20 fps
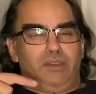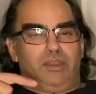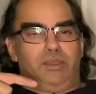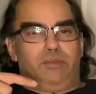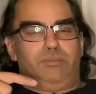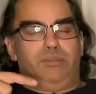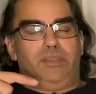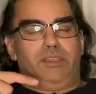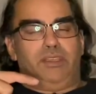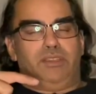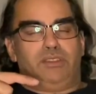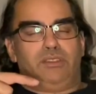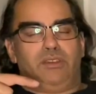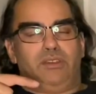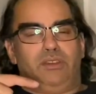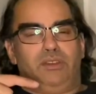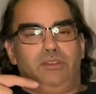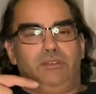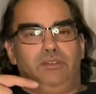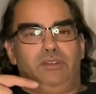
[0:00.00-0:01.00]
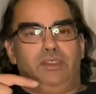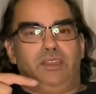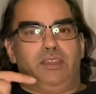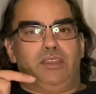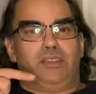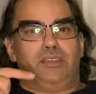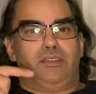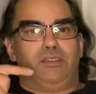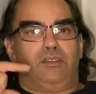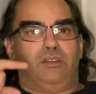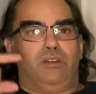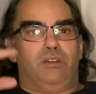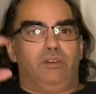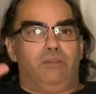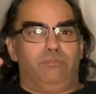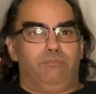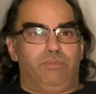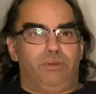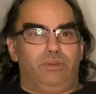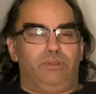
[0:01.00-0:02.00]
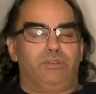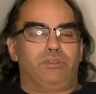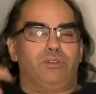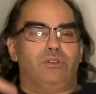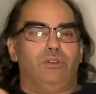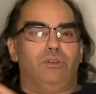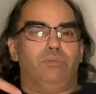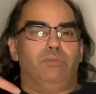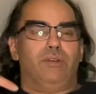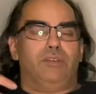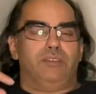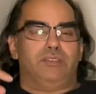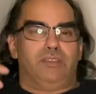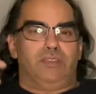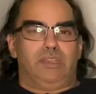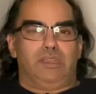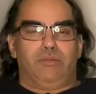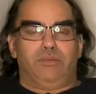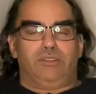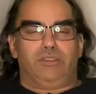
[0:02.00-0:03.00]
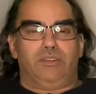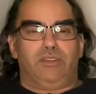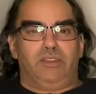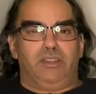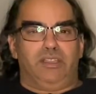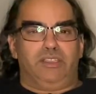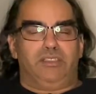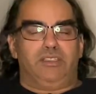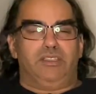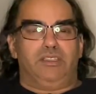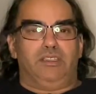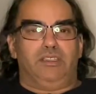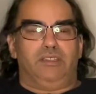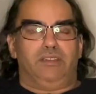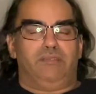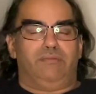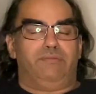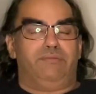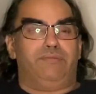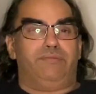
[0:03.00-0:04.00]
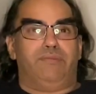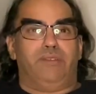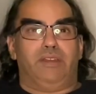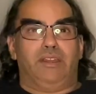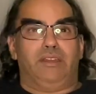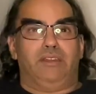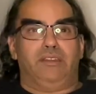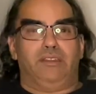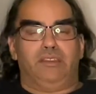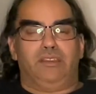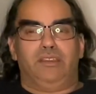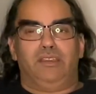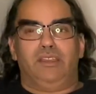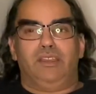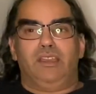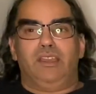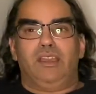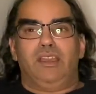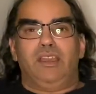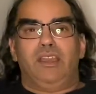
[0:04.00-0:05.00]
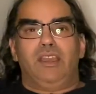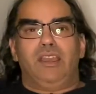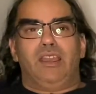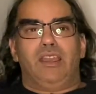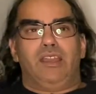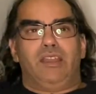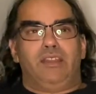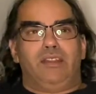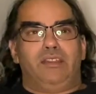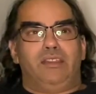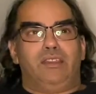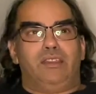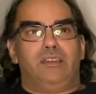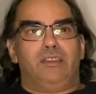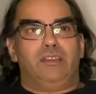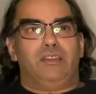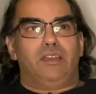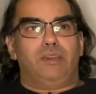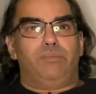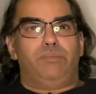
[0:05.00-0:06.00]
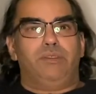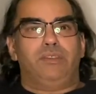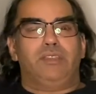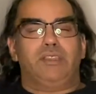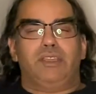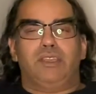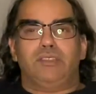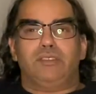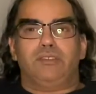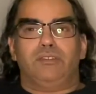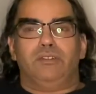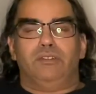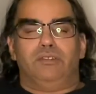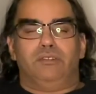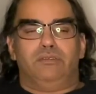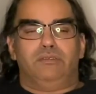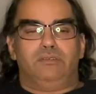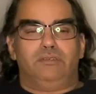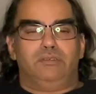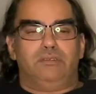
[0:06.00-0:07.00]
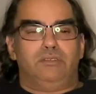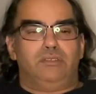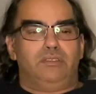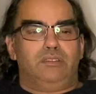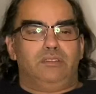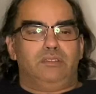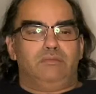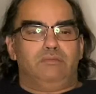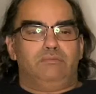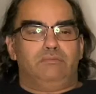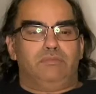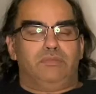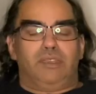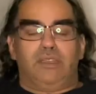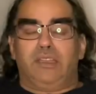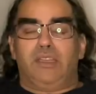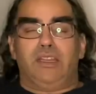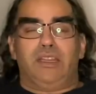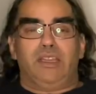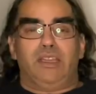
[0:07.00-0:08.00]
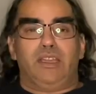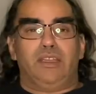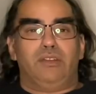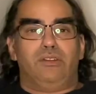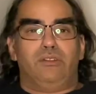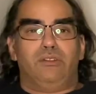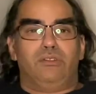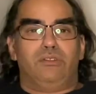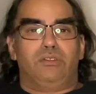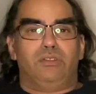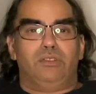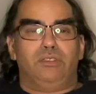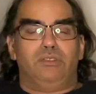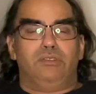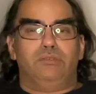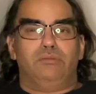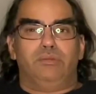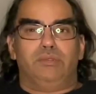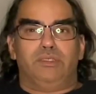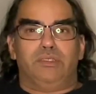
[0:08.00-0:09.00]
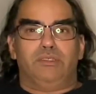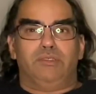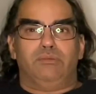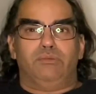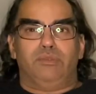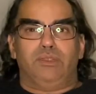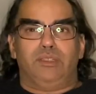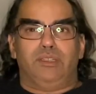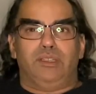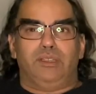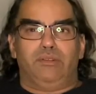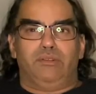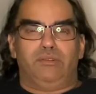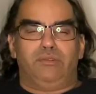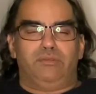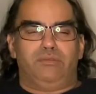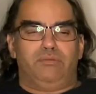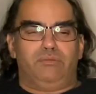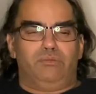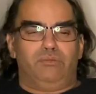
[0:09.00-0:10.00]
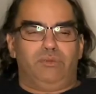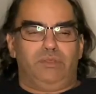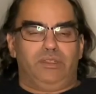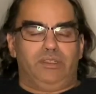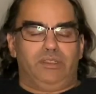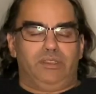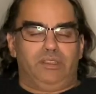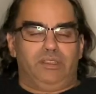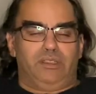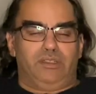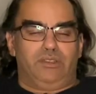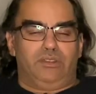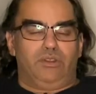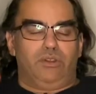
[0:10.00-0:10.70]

PS Audio DAC on both Qobuz and Amazon HD. And finally, and then a couple days ago, again, I had no clue, but when in